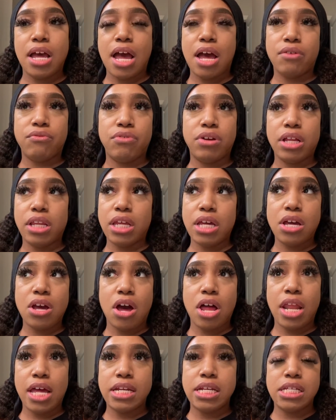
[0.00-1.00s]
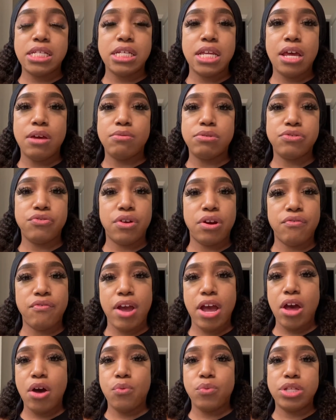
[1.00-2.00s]
really all I did today was run
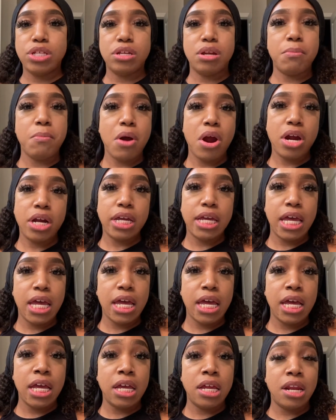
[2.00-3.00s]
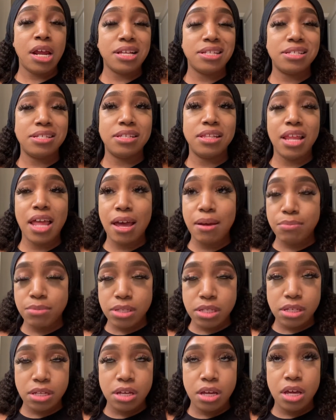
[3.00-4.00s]
around, went to the market,
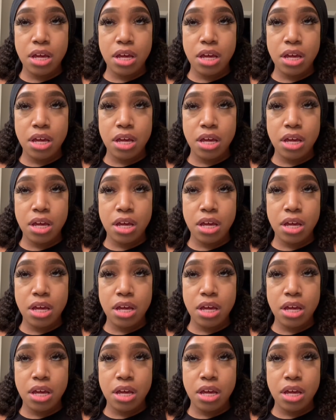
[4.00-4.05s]
slept,